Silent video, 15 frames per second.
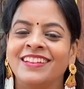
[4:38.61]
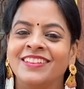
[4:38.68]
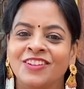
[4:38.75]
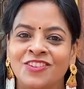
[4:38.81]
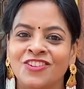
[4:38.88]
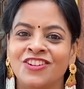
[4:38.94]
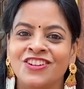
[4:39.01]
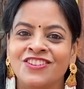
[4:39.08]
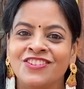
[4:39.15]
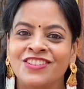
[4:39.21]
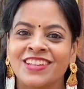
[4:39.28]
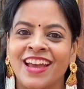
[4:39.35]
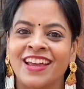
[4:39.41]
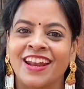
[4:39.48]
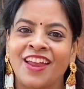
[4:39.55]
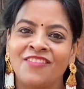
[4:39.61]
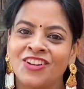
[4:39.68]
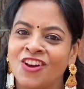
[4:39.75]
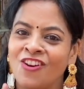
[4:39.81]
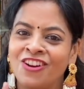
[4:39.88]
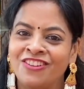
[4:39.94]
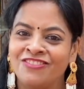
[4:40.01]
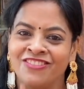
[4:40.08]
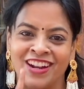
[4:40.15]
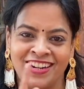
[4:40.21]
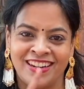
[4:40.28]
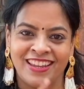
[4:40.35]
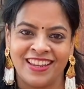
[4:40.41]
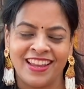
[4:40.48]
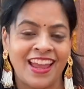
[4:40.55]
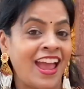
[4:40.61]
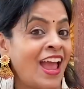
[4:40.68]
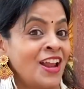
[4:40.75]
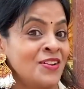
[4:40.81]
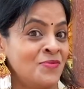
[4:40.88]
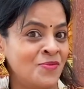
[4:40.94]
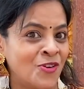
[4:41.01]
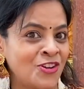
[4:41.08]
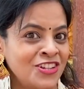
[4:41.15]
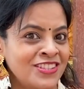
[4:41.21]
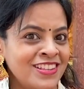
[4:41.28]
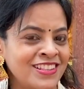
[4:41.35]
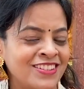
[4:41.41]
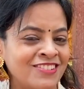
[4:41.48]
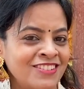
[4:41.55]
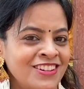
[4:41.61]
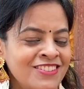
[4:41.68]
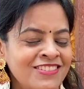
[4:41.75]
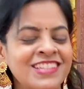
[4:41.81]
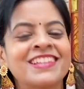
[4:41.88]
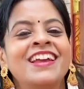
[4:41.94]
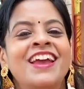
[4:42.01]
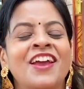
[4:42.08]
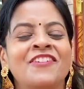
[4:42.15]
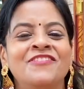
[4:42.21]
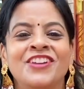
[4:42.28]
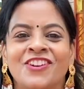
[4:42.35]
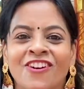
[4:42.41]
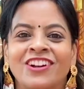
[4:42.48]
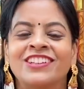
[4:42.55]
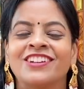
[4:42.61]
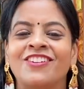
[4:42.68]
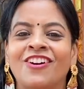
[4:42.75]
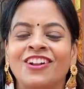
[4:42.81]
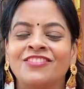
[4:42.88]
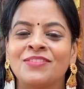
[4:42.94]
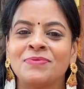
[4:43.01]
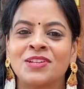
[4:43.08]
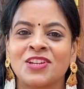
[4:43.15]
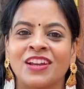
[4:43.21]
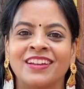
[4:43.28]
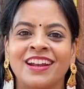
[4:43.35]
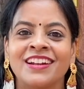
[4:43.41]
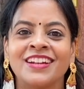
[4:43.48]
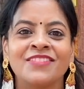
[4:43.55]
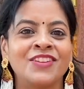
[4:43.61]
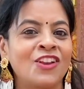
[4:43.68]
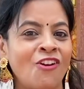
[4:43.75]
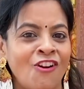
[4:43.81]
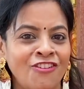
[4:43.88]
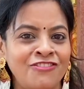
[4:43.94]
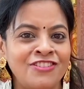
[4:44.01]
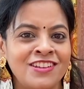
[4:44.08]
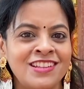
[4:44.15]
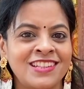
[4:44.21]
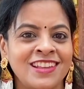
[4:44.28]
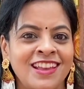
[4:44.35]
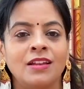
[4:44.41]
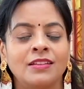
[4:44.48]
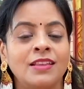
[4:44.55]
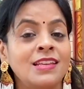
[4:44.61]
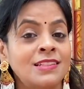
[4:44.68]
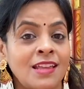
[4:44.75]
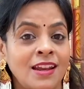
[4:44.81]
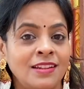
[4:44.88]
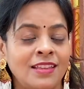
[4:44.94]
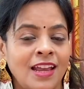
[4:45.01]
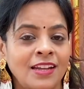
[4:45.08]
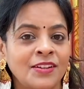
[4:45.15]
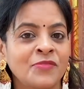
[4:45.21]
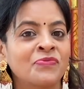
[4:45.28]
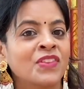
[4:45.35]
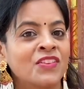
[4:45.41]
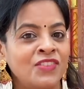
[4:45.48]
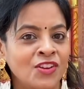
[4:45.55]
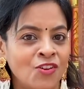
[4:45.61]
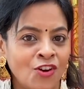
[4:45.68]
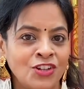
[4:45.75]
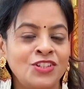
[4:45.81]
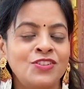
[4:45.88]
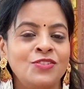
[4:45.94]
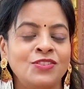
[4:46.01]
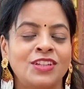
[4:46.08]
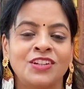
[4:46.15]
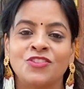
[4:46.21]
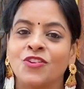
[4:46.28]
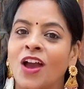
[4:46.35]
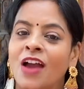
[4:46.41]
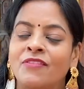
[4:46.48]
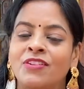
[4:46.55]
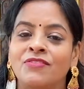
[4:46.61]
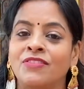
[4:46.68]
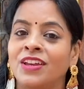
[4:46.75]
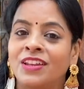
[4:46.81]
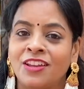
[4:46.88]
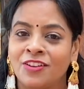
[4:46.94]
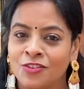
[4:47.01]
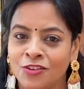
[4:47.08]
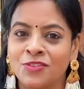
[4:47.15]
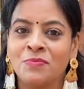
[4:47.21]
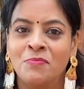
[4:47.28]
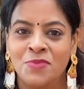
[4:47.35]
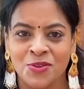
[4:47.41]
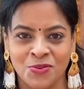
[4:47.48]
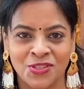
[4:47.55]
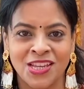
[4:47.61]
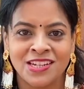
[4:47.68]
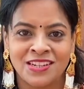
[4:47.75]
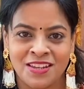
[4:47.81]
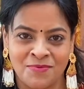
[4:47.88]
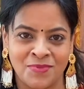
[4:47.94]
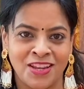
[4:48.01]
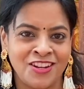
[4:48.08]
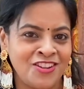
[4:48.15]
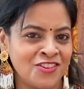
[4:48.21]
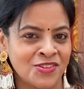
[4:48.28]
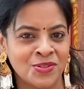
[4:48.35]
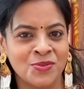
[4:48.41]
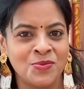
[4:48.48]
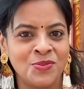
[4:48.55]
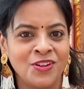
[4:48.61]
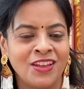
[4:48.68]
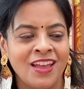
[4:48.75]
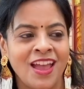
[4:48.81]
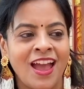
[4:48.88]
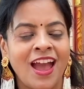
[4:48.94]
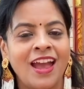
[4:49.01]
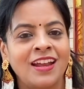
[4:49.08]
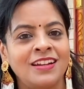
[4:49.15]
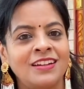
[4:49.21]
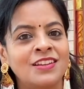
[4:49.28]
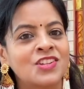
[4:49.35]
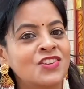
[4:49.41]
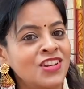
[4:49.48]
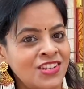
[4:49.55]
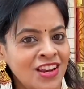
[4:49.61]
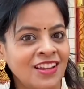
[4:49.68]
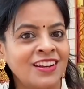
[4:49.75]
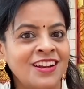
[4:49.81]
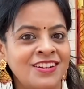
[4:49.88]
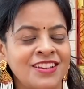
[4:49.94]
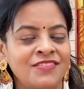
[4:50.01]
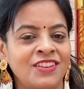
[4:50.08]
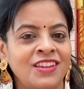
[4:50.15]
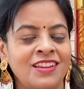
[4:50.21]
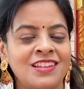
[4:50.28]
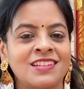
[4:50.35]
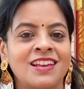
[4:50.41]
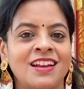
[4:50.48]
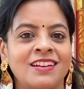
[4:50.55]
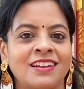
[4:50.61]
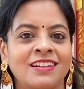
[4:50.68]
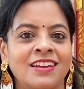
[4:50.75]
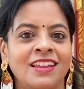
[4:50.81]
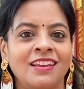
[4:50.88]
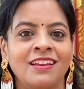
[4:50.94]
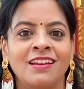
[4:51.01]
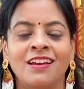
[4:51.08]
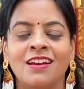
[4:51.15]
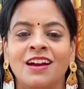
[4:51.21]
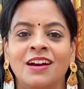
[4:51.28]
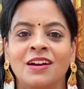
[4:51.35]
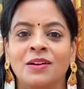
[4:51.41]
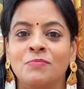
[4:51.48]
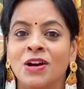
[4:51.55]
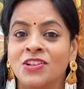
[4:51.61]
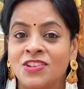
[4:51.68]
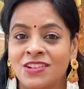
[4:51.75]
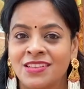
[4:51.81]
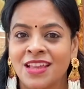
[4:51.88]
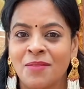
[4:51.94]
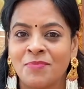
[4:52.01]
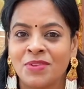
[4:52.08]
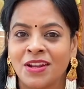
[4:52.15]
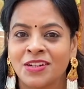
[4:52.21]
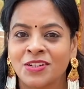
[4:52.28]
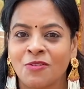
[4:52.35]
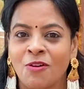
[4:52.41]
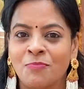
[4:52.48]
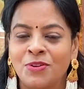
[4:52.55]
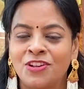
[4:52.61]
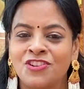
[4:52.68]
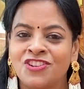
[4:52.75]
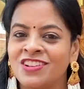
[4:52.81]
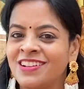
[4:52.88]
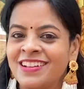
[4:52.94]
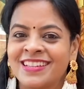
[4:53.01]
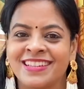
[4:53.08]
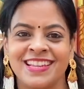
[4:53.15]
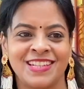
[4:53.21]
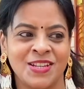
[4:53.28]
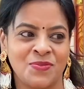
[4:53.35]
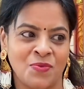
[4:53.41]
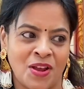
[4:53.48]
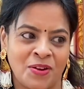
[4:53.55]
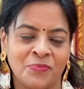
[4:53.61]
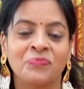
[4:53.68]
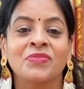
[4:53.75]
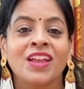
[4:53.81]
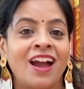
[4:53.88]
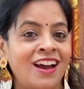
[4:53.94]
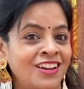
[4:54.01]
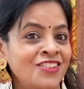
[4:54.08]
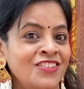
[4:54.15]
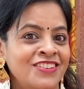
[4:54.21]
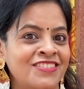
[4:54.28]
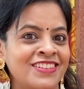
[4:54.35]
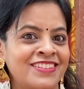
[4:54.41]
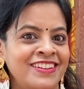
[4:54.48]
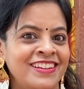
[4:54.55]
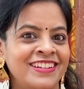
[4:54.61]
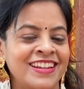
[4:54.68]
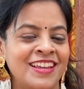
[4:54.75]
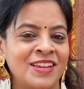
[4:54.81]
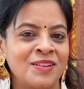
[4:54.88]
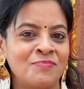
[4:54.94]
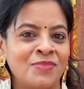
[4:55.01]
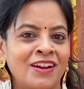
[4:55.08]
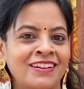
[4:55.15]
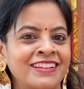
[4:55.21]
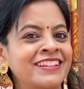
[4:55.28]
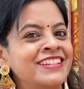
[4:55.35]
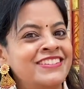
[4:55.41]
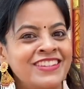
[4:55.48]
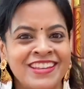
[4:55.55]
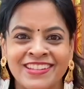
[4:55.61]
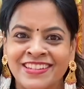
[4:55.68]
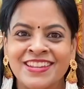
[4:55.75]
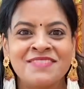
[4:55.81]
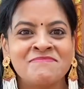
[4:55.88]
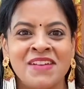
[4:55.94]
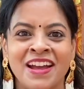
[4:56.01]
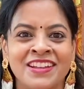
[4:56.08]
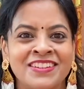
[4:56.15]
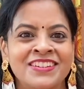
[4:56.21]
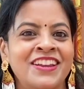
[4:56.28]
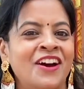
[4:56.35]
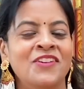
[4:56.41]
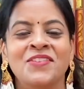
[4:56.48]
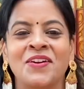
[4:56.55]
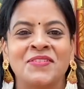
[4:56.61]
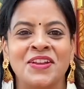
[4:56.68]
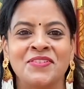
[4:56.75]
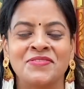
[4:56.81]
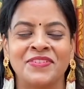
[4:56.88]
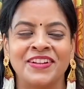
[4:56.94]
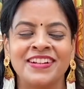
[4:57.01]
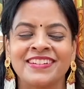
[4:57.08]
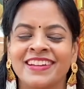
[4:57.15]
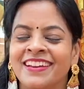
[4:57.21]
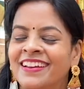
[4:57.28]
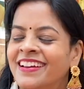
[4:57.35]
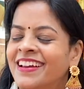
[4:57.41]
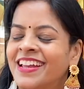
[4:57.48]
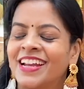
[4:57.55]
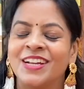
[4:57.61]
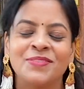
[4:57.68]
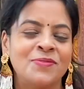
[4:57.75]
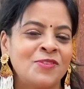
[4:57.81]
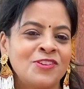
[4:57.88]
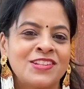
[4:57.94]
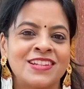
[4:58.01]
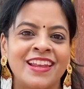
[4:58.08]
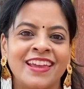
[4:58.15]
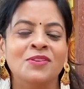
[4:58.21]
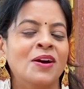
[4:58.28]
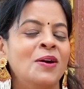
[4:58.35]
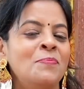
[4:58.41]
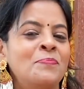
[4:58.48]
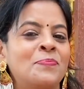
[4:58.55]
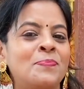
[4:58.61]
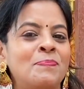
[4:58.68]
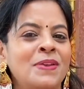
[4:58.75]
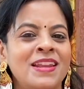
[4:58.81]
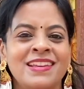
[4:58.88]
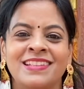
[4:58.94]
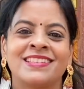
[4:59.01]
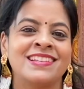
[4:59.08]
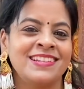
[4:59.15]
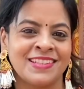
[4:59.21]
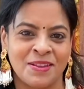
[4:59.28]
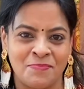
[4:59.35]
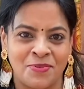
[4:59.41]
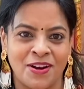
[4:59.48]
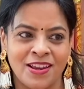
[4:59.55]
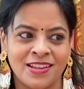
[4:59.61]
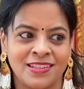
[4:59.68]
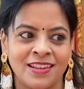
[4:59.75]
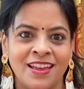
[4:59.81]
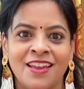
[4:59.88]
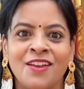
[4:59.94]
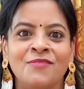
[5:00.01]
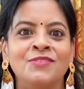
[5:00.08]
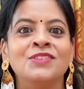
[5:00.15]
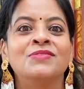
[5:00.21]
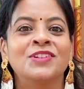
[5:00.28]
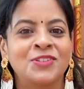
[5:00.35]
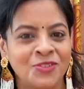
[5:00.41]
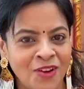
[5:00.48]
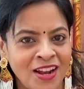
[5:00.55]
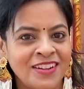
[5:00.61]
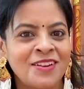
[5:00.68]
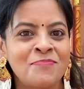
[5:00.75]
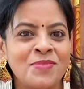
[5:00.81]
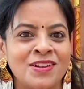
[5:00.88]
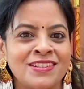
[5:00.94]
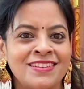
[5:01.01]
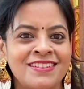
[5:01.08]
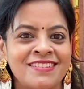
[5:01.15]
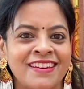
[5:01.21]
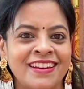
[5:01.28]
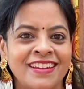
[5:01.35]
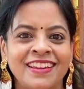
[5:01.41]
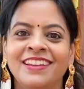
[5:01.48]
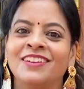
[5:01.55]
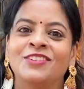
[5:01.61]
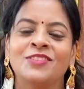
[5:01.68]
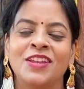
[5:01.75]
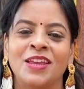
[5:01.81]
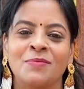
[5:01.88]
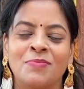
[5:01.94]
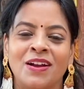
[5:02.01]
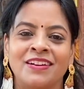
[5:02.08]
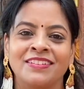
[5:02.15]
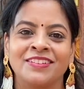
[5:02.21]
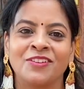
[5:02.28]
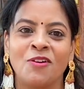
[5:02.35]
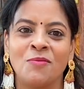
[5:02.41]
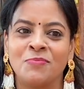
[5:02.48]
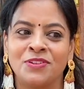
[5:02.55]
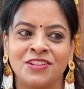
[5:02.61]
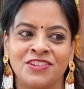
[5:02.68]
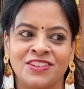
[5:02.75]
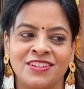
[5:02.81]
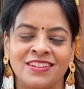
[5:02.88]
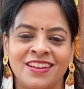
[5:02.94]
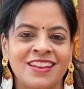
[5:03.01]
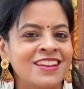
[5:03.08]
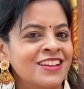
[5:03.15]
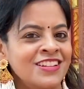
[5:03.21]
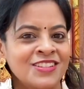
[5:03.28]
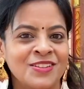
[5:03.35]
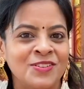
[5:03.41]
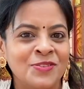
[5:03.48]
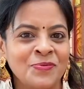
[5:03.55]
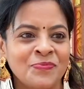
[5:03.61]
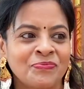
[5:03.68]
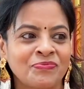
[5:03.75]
the good news arrived on one day. And what is this good news? We got the call from the Sankara TV office. They said that we got to know that you have a very good music team in your school. And Sri Sankara TV is conducting a Bhajan Samraat competition season 1. Are you interested in taking part? Just imagine how I would have felt. It was like a pleasant surprise. we were 200% ready to take part in the competition. So